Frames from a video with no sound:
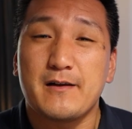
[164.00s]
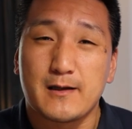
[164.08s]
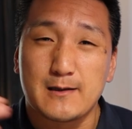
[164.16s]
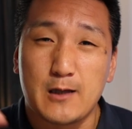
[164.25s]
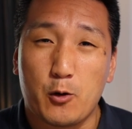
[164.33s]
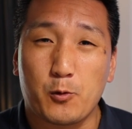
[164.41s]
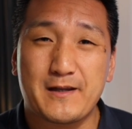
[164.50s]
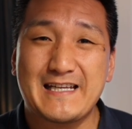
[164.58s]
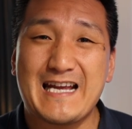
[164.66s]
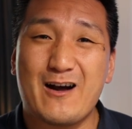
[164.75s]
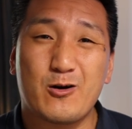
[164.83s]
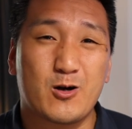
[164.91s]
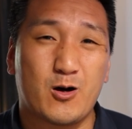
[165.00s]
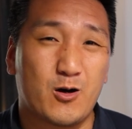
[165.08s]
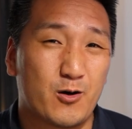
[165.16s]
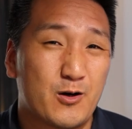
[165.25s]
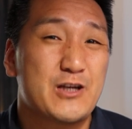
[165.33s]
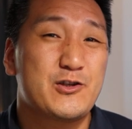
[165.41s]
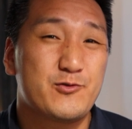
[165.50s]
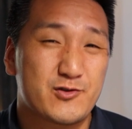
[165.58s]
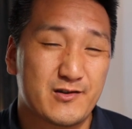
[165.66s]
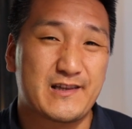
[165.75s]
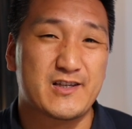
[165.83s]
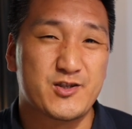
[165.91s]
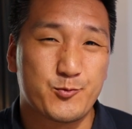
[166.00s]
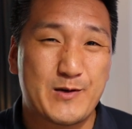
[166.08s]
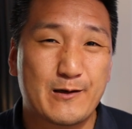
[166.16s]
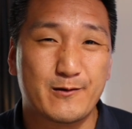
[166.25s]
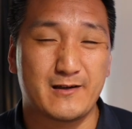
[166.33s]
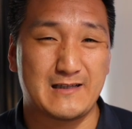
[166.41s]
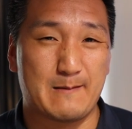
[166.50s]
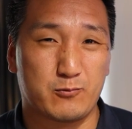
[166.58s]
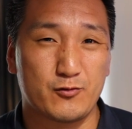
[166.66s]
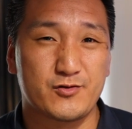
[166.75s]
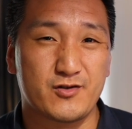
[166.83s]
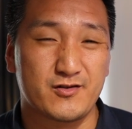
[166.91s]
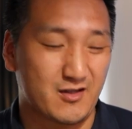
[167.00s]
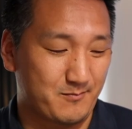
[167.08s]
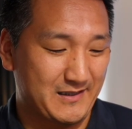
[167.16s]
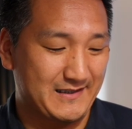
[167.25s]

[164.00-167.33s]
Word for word: The lower the alcohol, usually the sweeter the Lambrusco is gonna be.